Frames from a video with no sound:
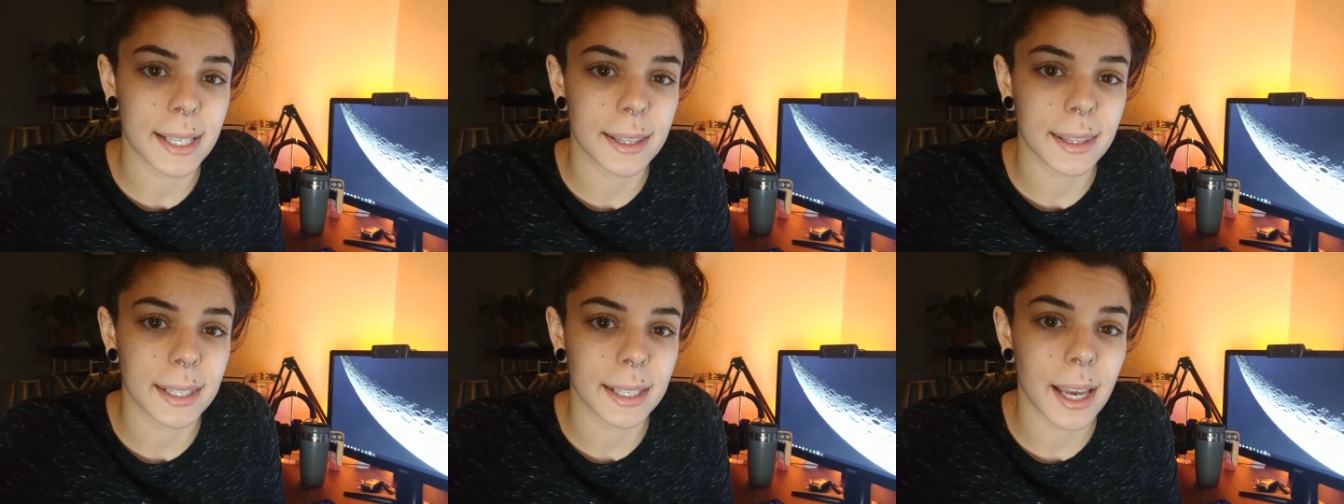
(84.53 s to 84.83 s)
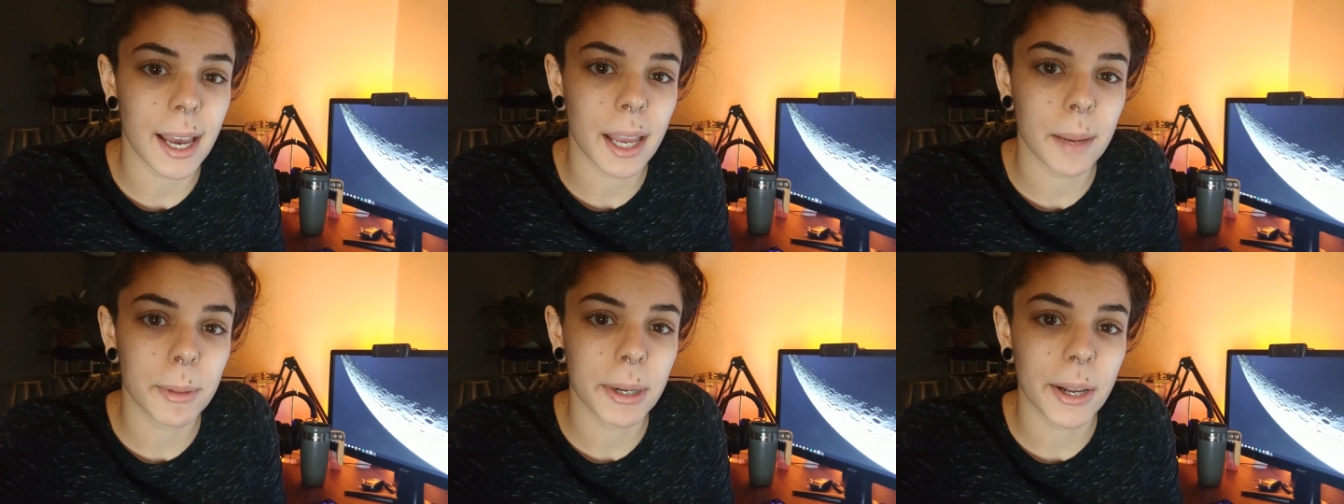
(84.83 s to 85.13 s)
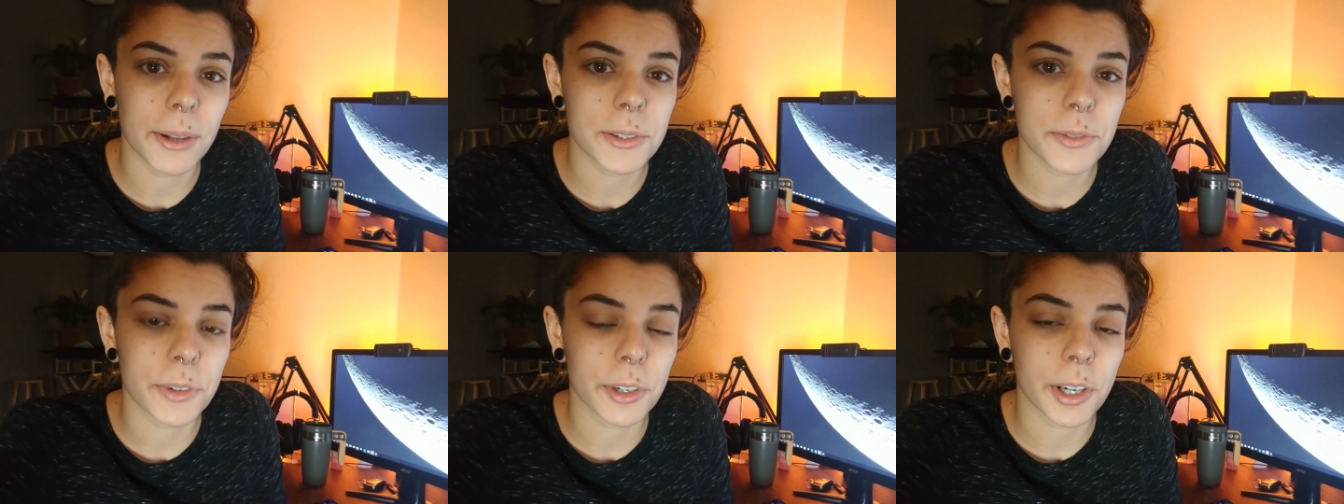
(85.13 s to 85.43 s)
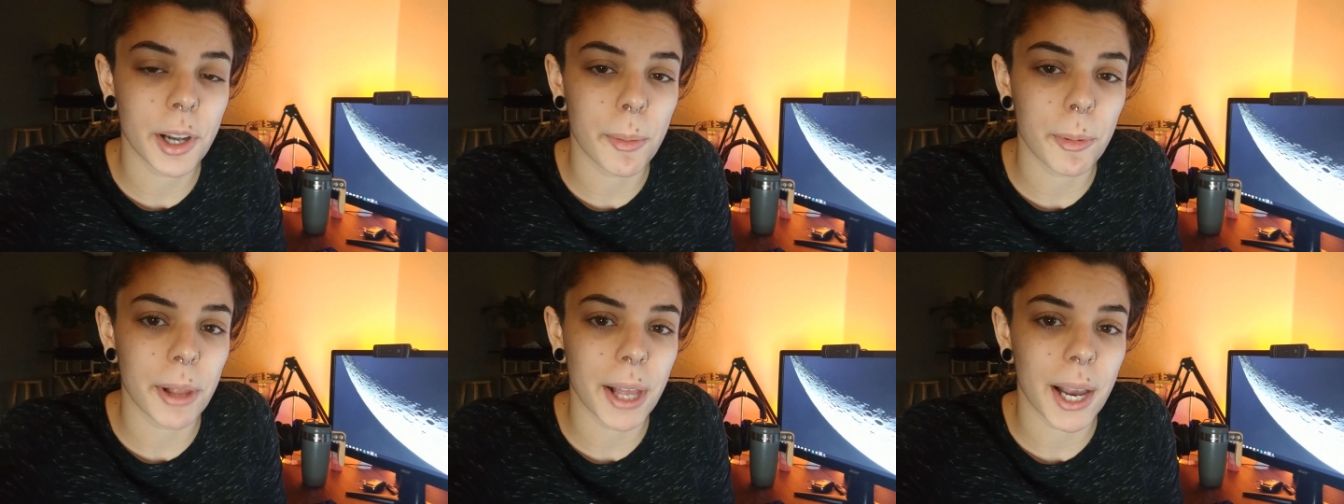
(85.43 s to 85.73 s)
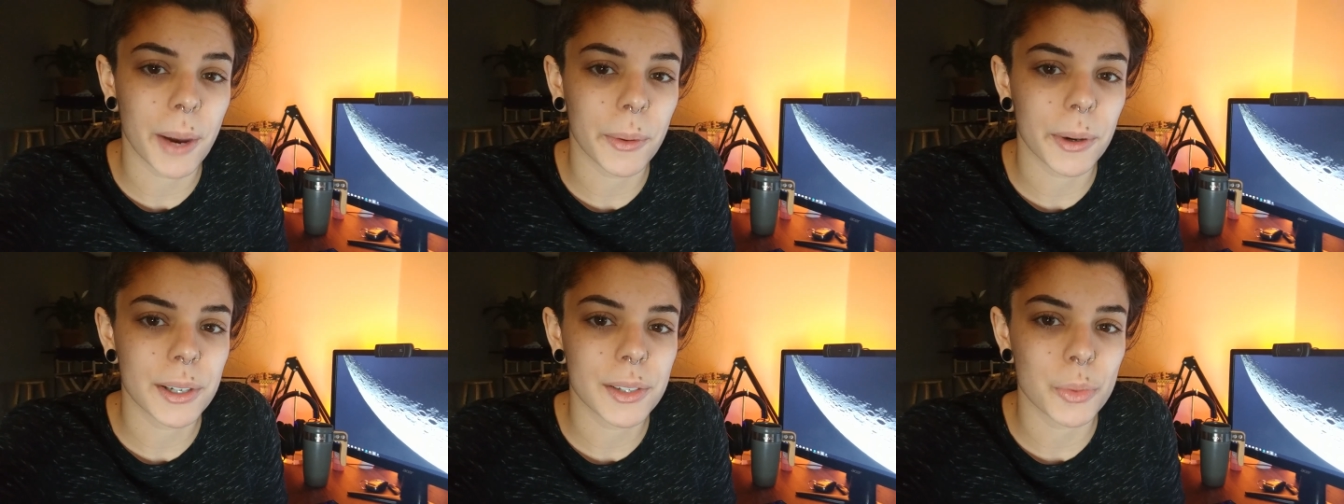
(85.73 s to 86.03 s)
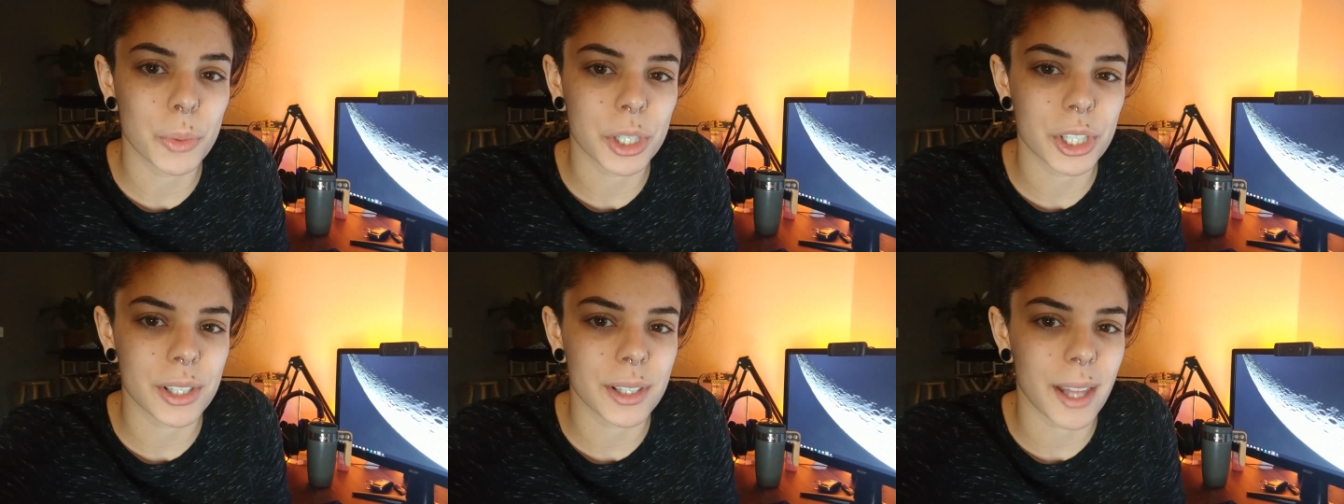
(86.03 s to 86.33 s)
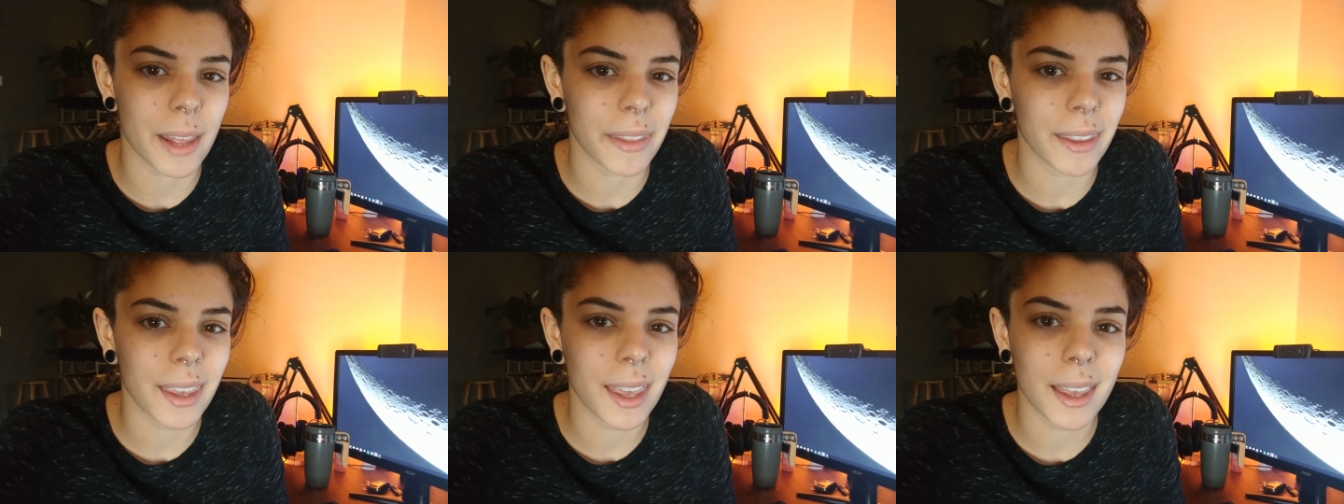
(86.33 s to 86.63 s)
in the eyebrows for a couple hours, which is
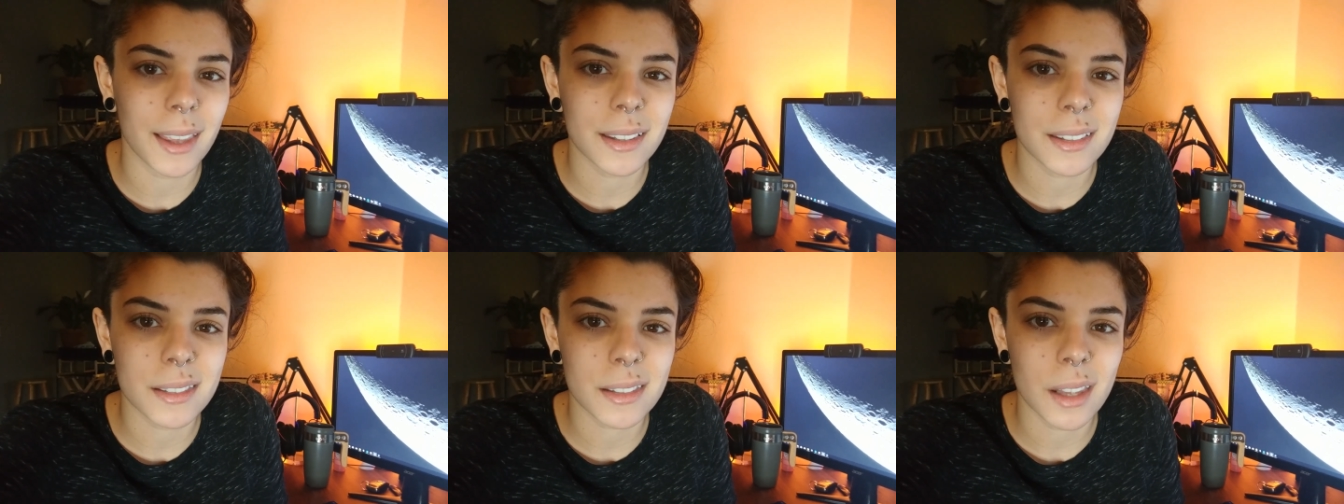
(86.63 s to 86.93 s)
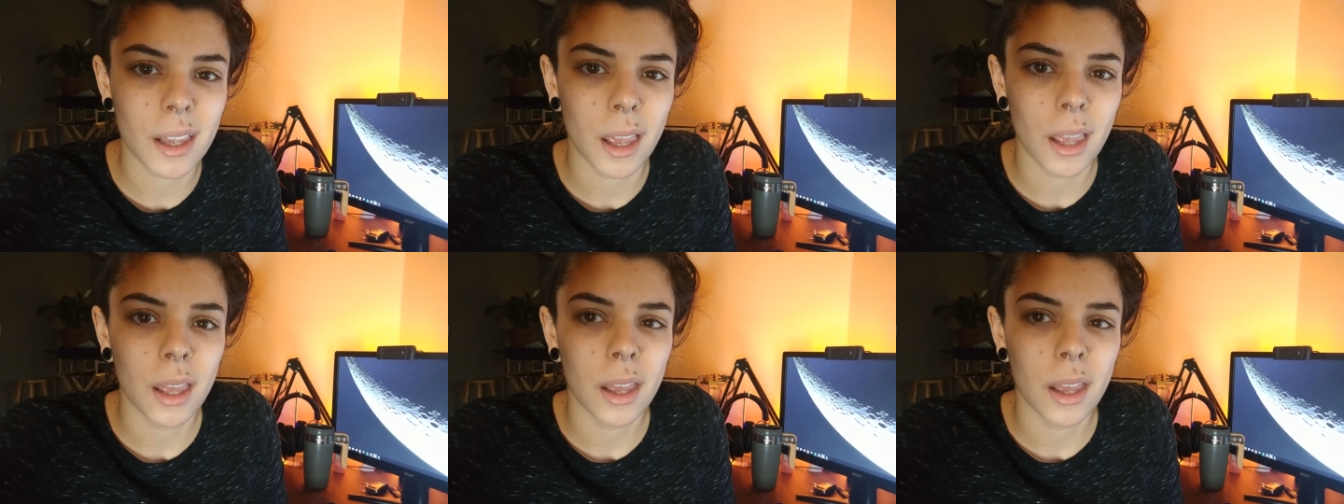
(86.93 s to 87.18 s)
not the case.